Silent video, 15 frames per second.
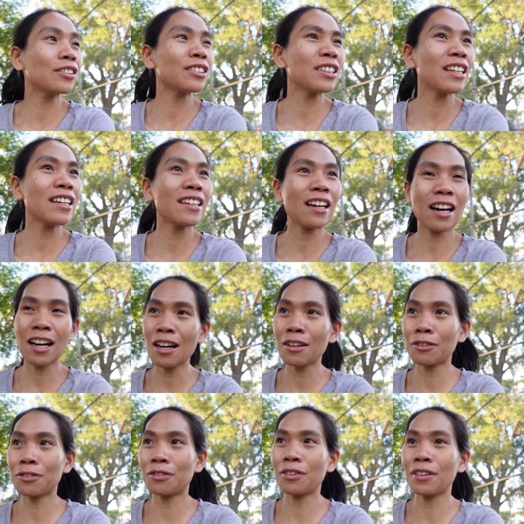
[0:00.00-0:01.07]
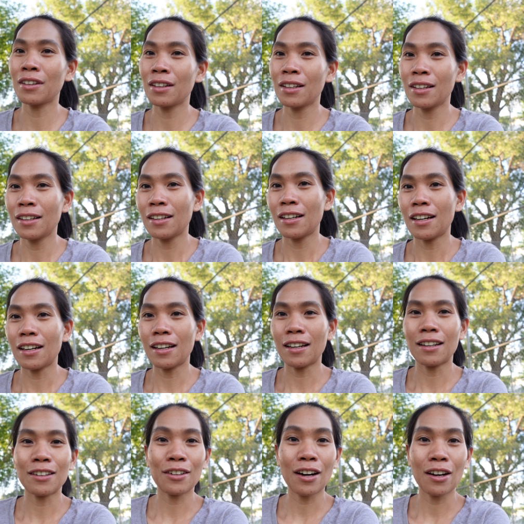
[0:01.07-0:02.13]
3.5
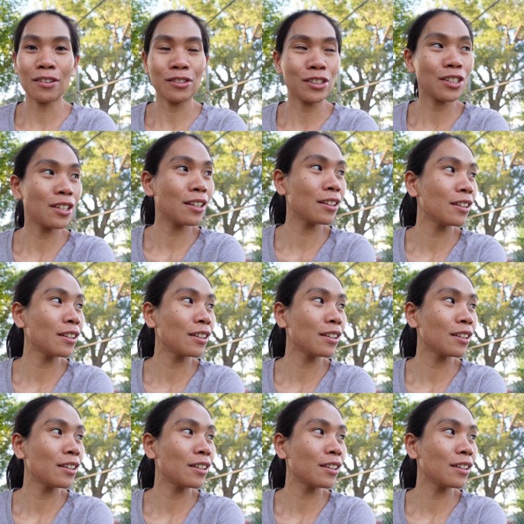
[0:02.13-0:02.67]
rounds.